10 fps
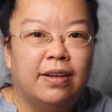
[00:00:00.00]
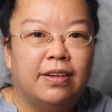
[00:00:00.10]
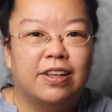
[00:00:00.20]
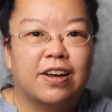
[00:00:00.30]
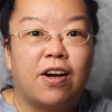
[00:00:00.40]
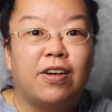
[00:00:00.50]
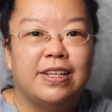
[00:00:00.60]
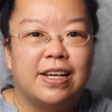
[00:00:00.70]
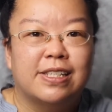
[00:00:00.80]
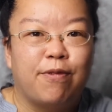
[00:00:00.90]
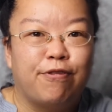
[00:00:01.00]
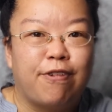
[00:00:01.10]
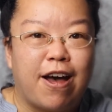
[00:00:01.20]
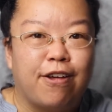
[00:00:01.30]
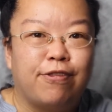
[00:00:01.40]
The current
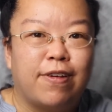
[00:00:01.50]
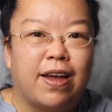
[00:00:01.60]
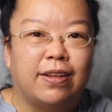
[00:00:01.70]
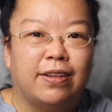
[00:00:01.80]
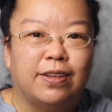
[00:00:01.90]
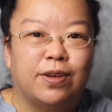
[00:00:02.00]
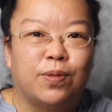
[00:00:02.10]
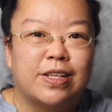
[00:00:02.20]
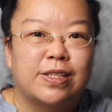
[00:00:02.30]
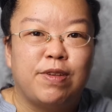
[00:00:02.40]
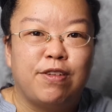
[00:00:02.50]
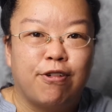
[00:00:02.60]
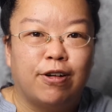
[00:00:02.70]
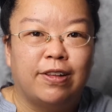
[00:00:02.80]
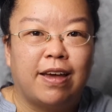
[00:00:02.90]
DSM-5 and the ones
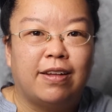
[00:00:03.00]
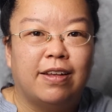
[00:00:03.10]
before that